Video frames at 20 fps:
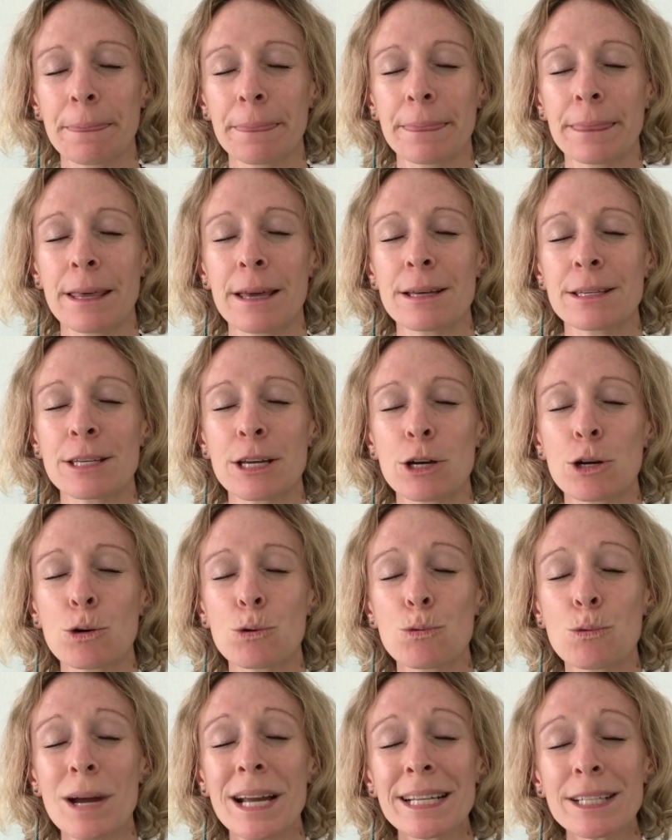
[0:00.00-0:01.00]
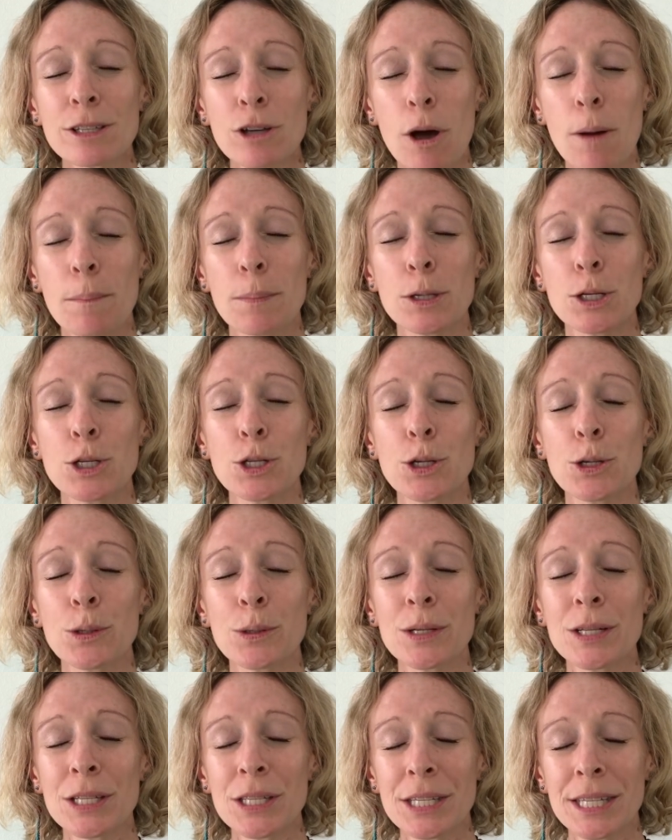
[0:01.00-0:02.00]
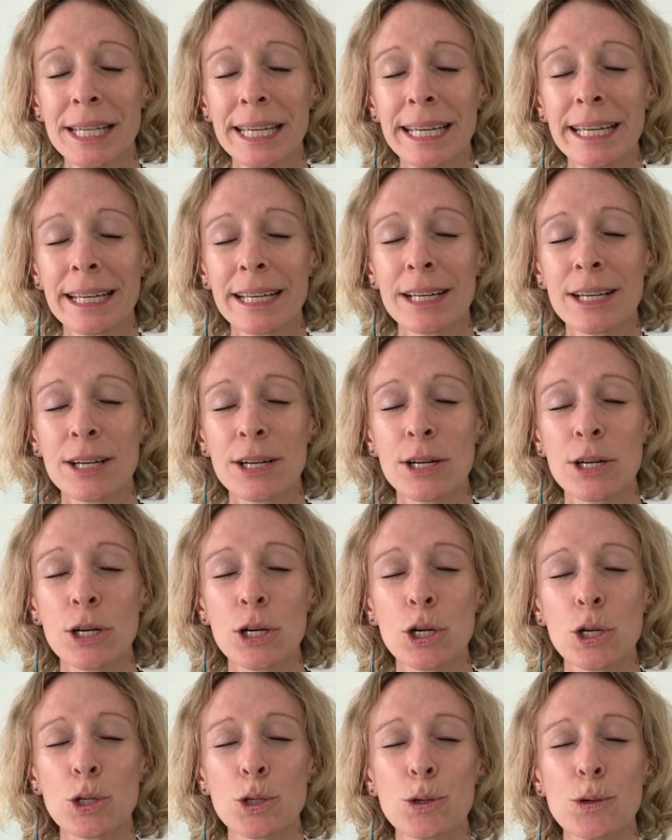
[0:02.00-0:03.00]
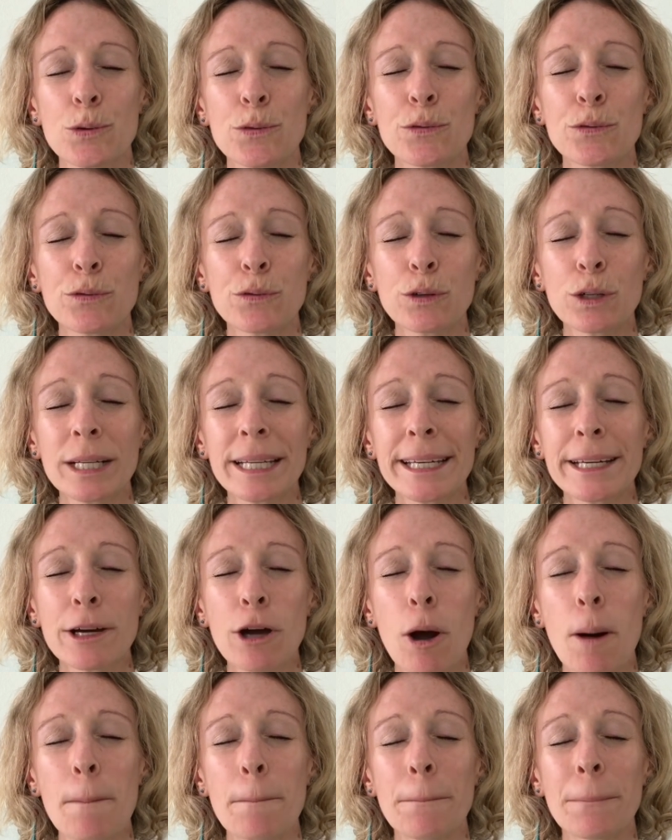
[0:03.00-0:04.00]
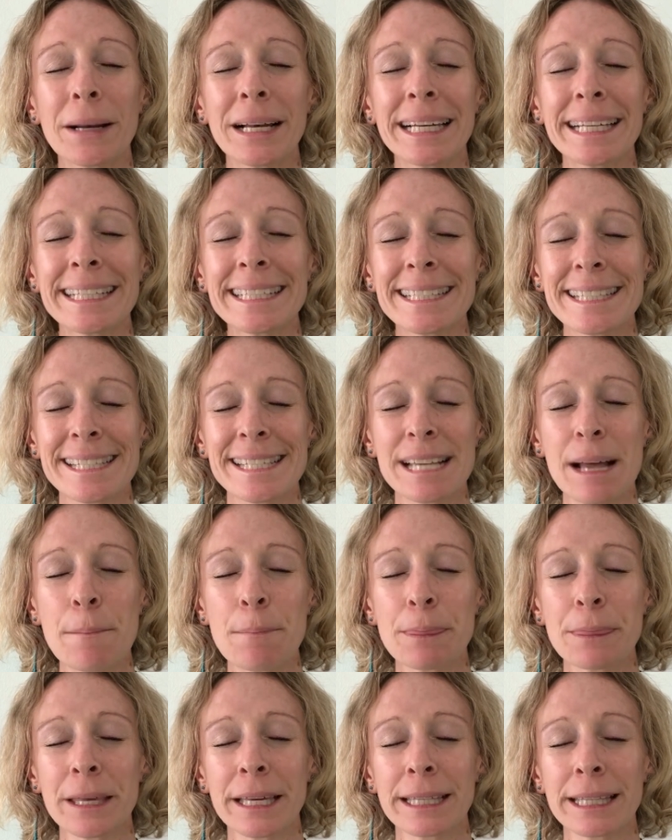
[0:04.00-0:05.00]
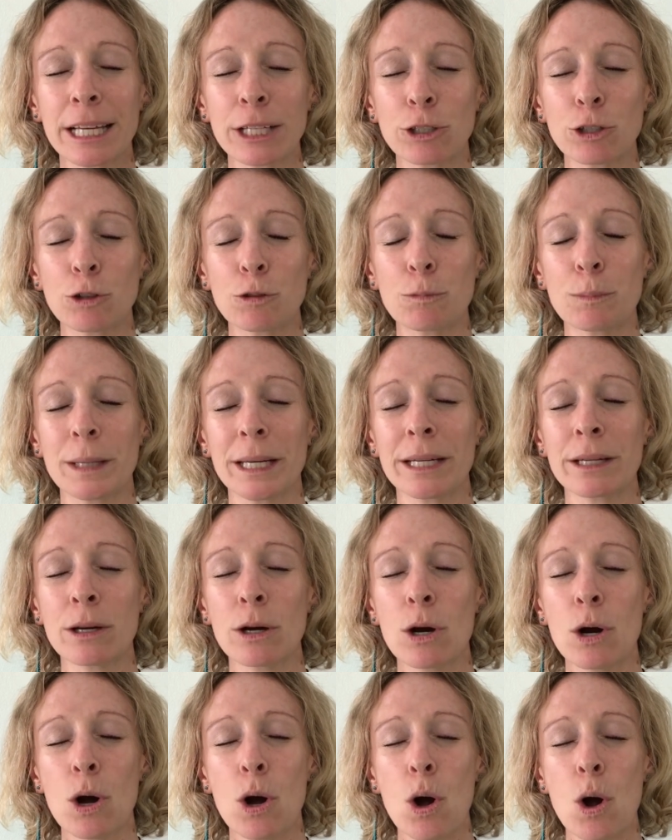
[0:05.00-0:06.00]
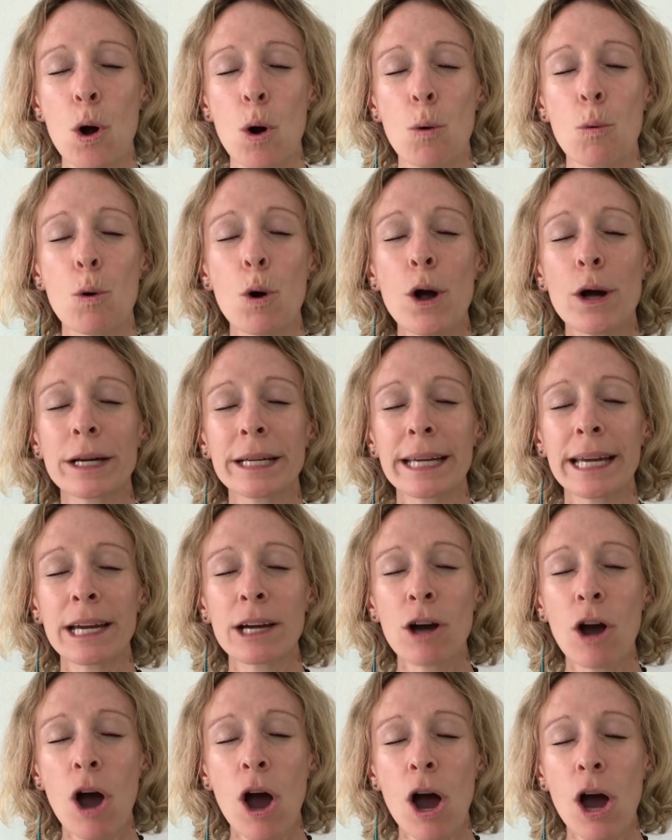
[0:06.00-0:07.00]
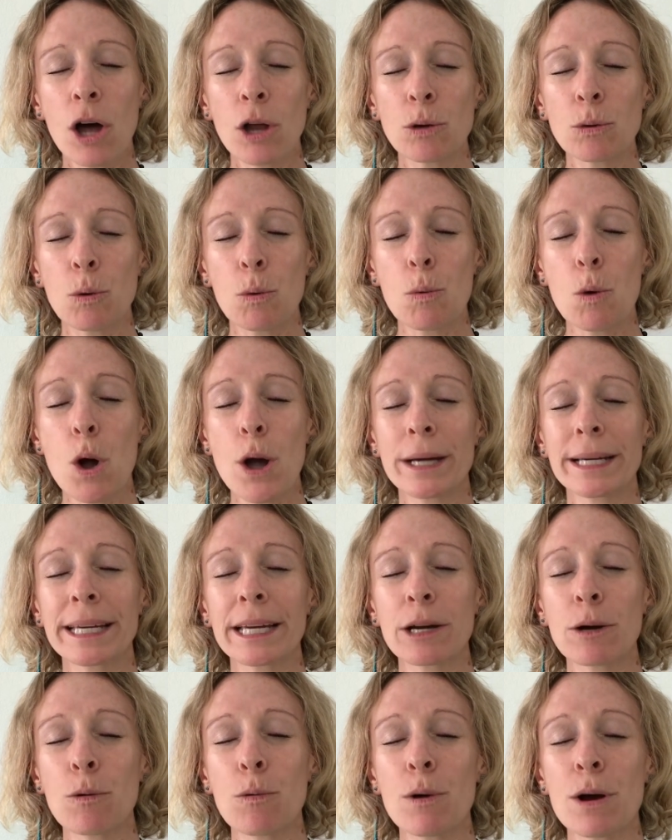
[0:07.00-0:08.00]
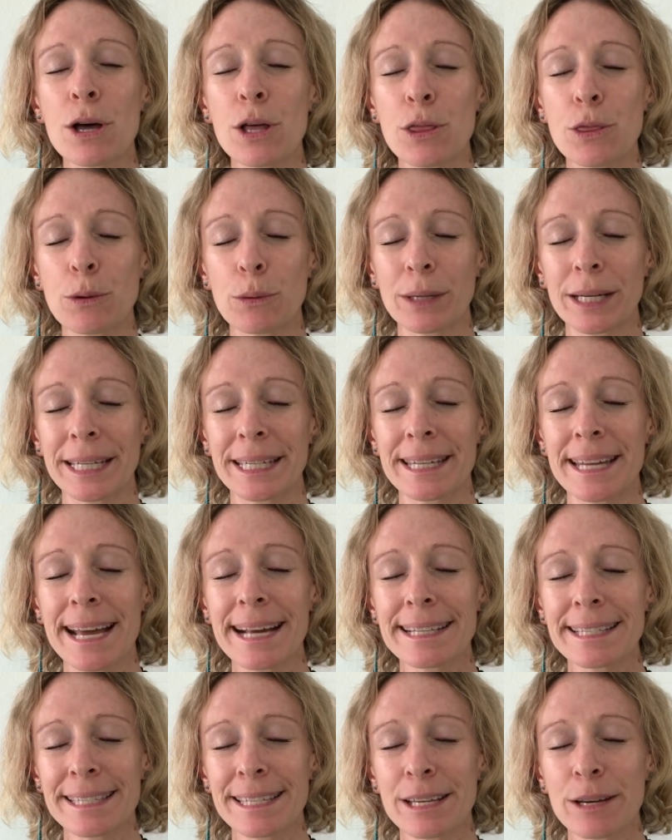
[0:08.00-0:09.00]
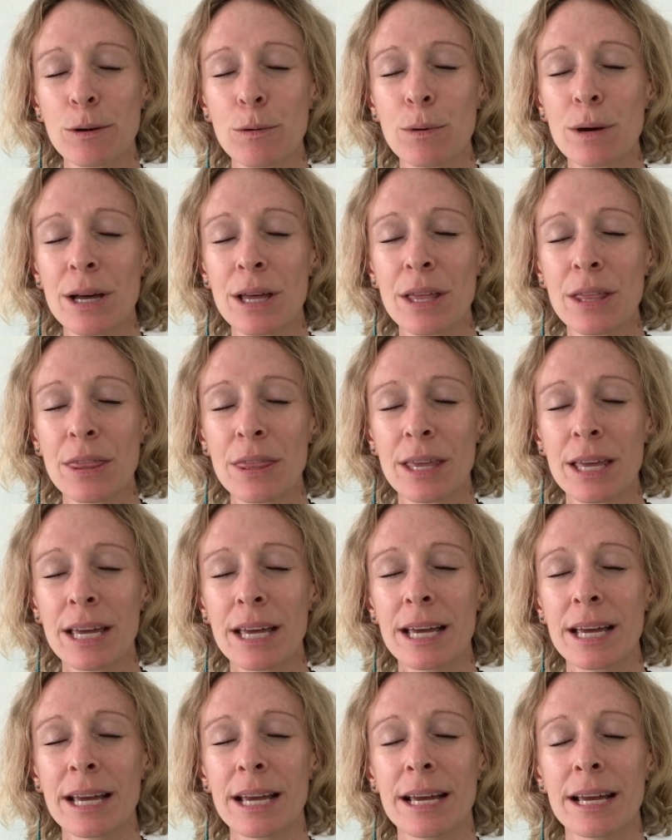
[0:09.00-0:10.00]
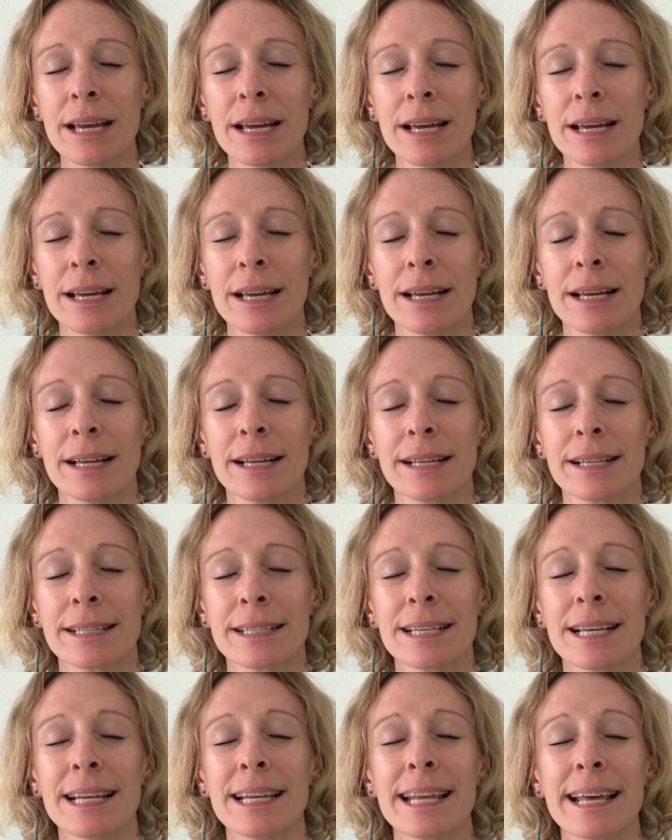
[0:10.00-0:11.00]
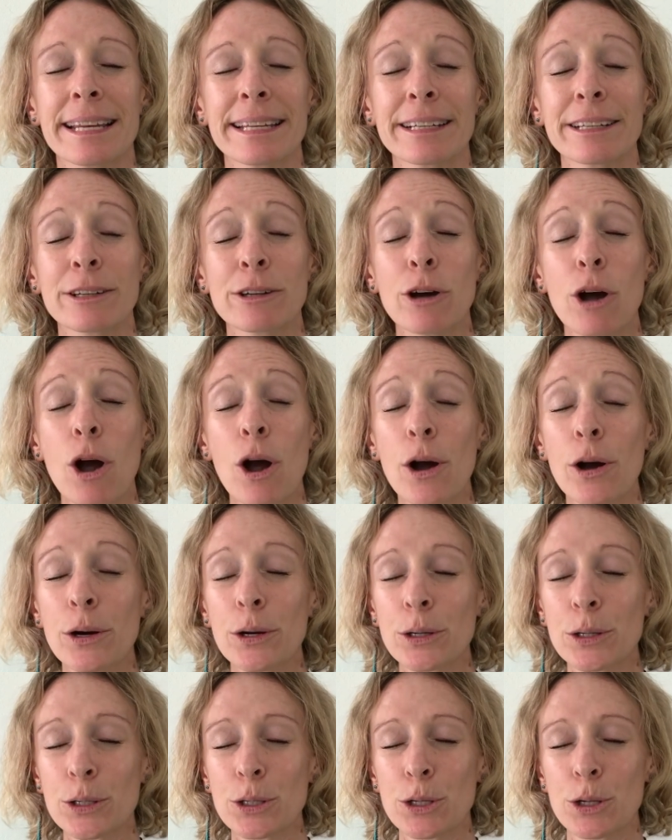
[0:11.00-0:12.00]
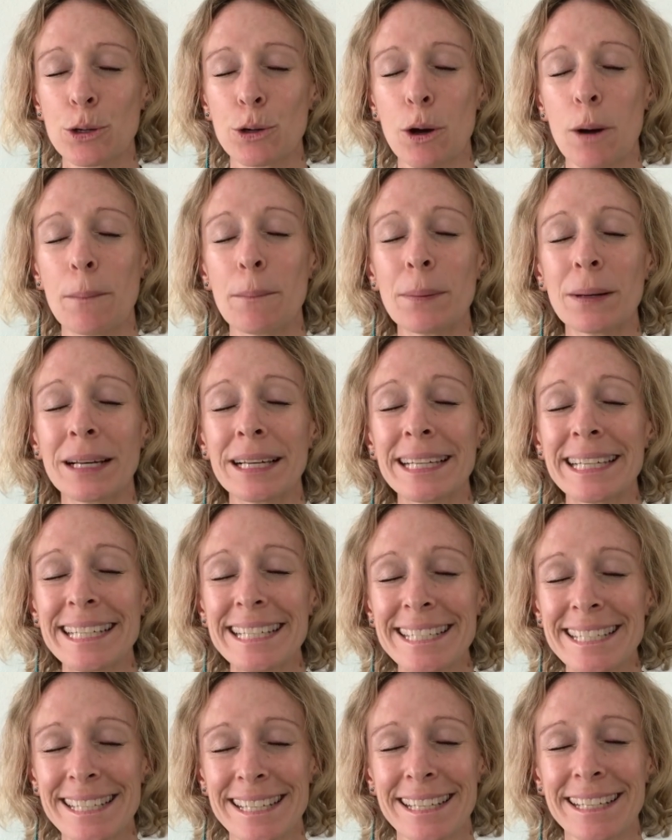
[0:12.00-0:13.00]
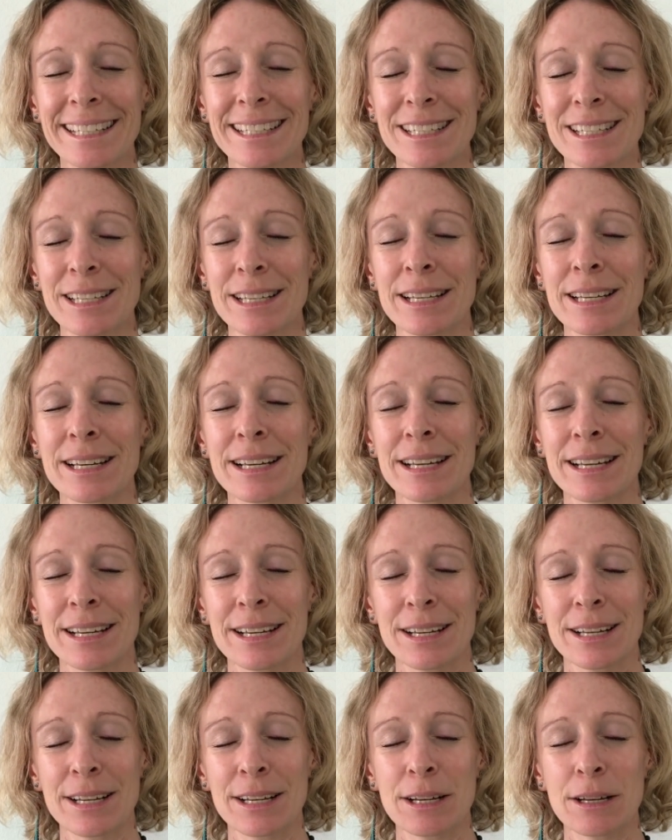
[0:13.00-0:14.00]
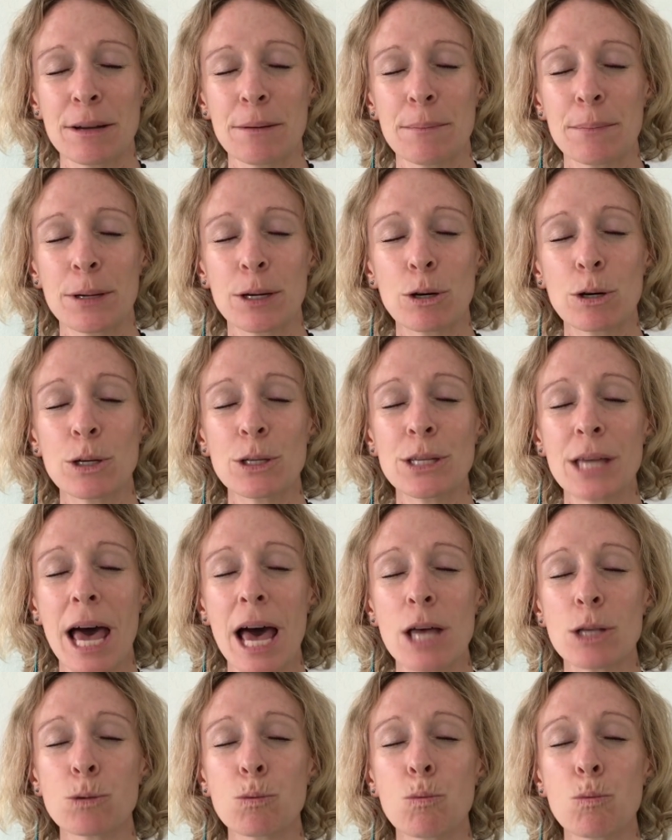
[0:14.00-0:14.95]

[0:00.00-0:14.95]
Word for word: there's a great opportunity to fully complete something that you've been working on or working with or connecting with to let it go, to complete it. Because as